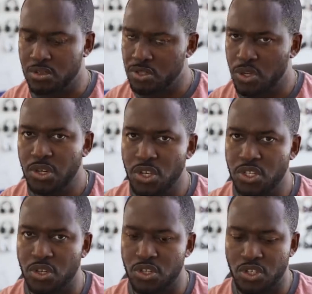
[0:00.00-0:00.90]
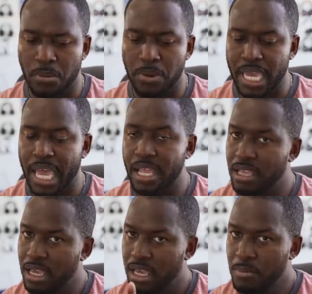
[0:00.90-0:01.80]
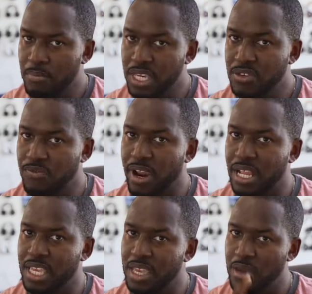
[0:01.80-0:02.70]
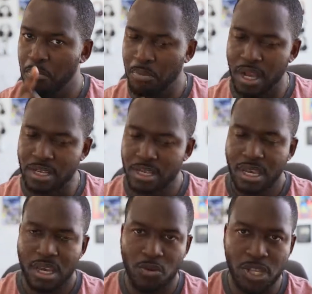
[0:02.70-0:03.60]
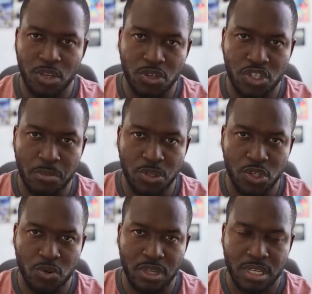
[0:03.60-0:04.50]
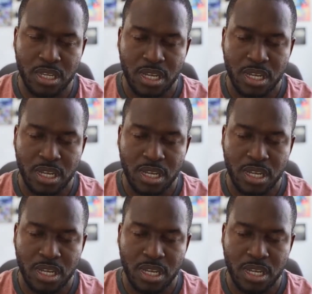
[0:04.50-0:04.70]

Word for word: Sony does a good job. Again, bass friendly, but really good job in tuning.